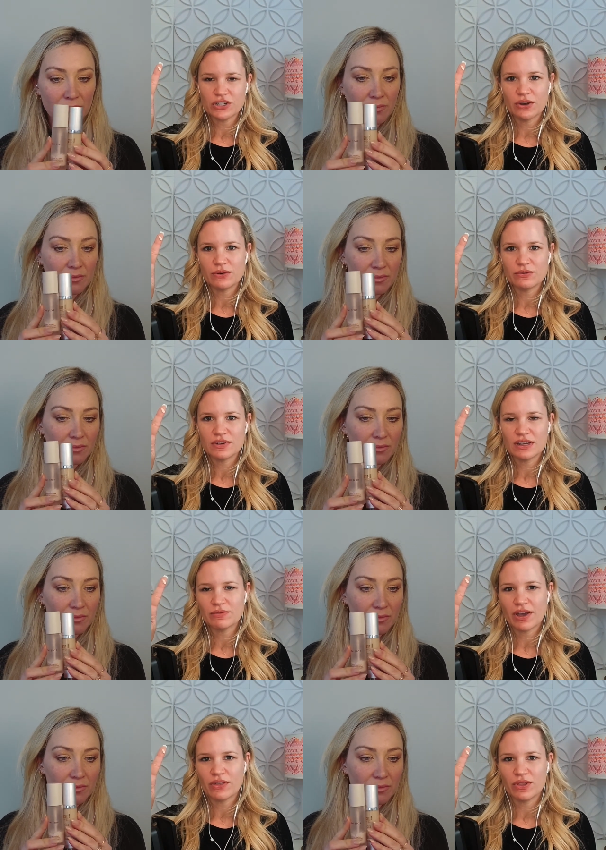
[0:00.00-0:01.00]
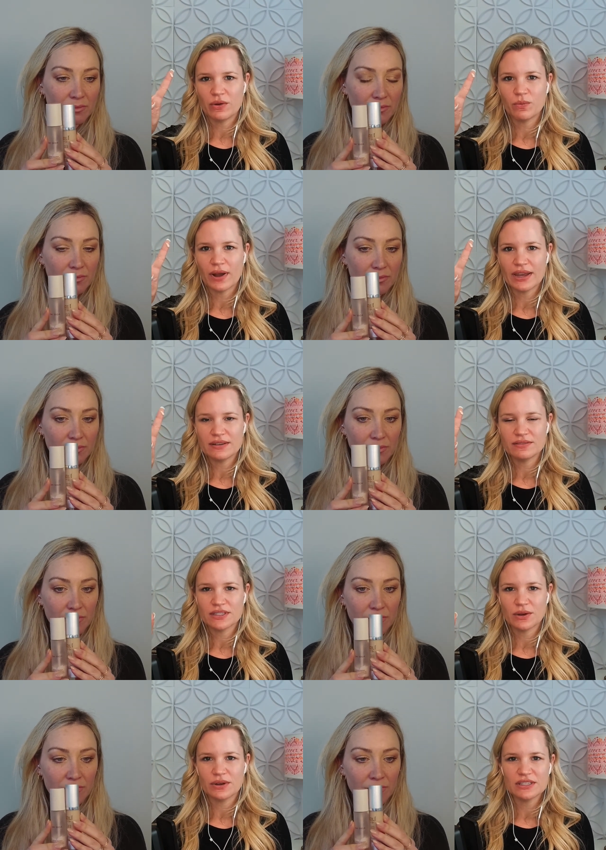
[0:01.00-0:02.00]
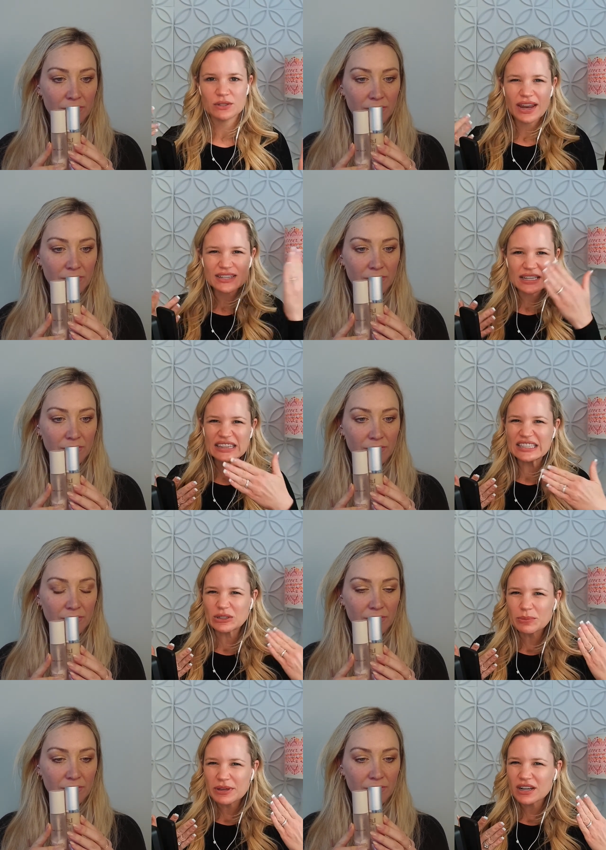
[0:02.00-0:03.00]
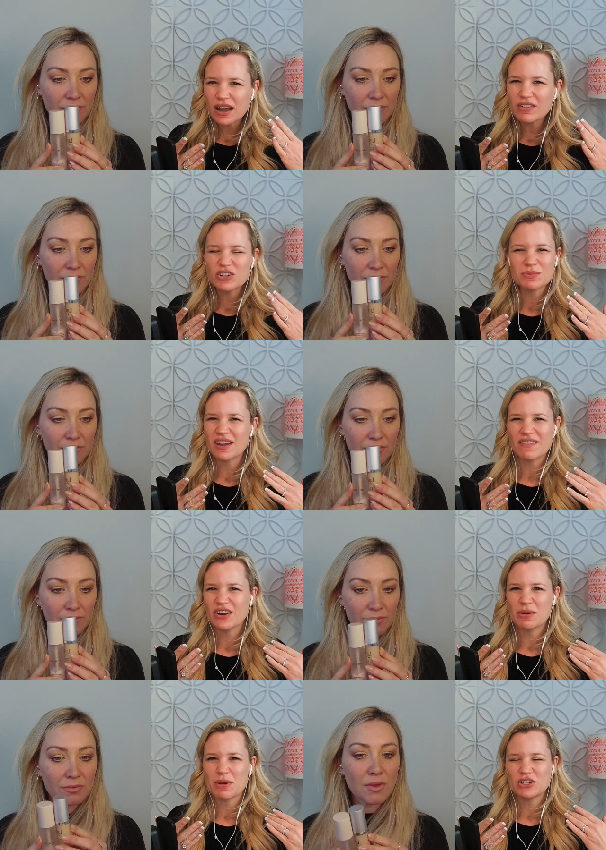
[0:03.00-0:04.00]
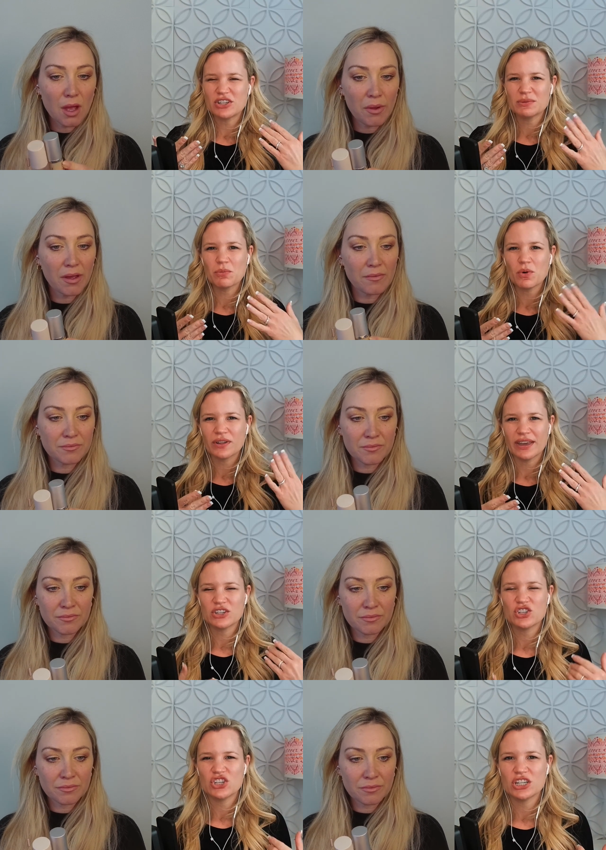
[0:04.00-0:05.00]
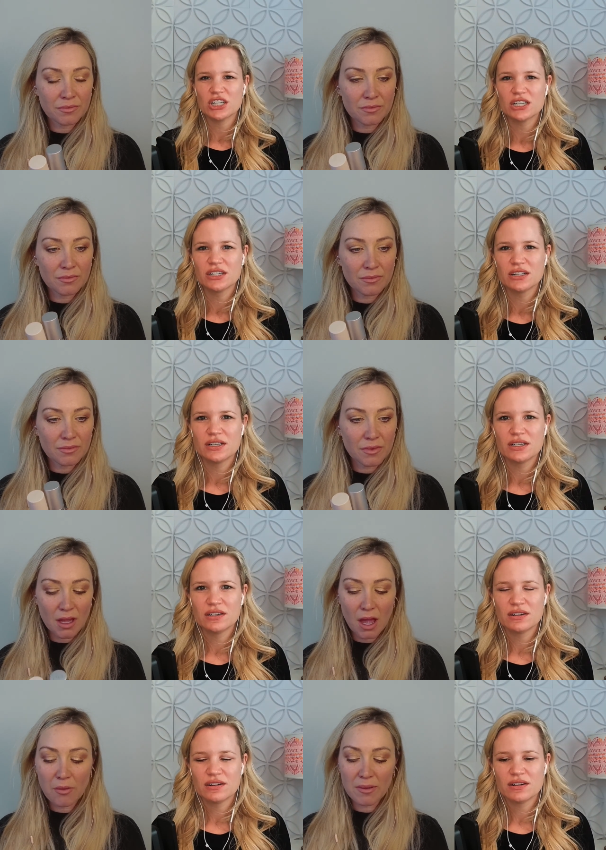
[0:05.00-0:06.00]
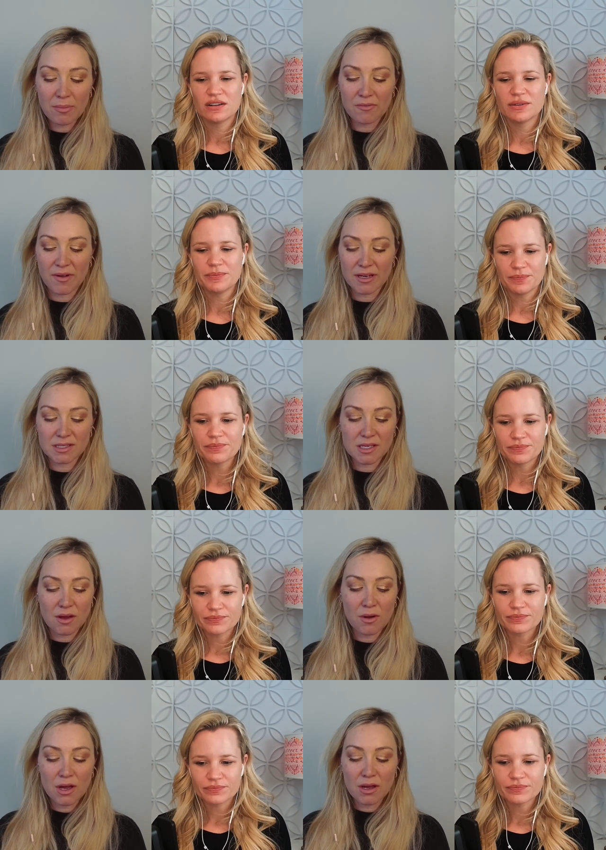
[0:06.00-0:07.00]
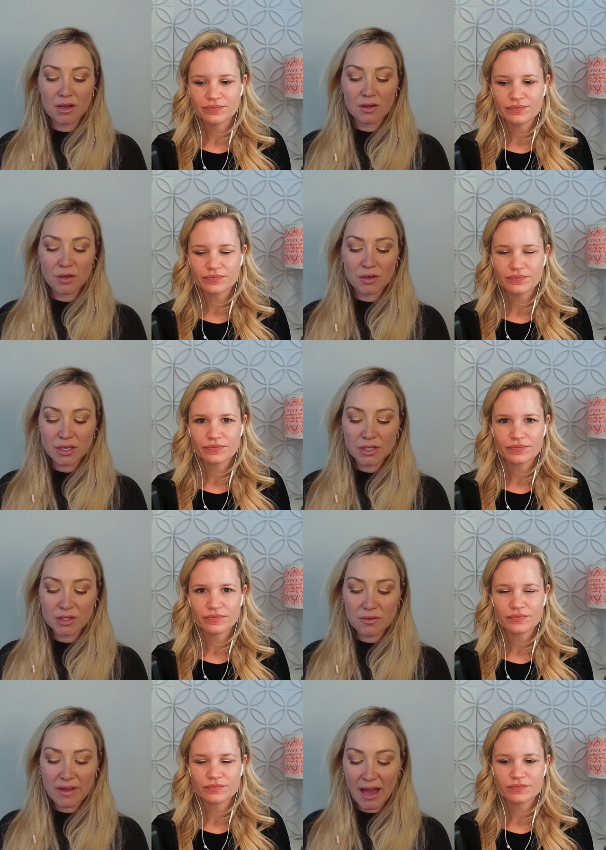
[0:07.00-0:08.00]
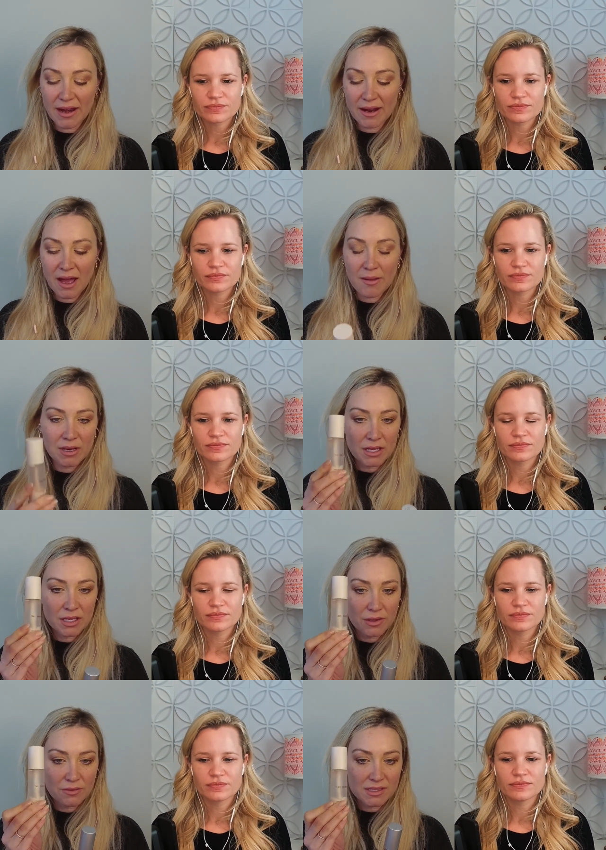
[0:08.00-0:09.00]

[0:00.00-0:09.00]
Speaker 1: tone rather than white, so it has a little bit of coverage, but not very much. Okay. It's more like sheer.
Speaker 2: Okay, perfect. So you're gonna do that, and I'm gonna use